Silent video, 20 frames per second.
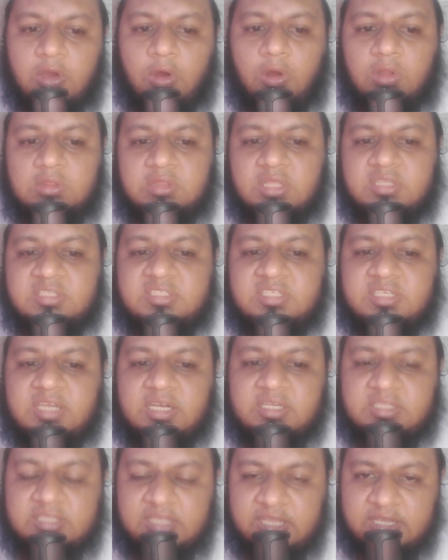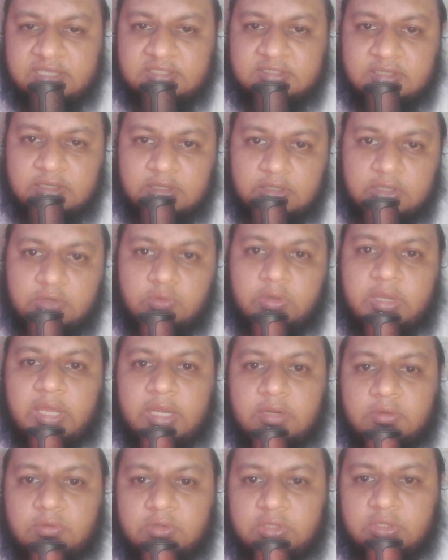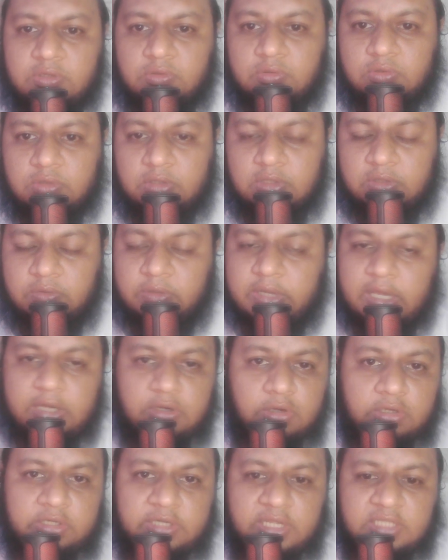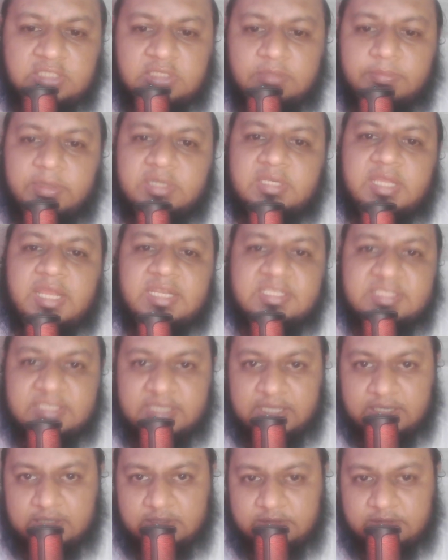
all the digital things you cannot touch but can sell.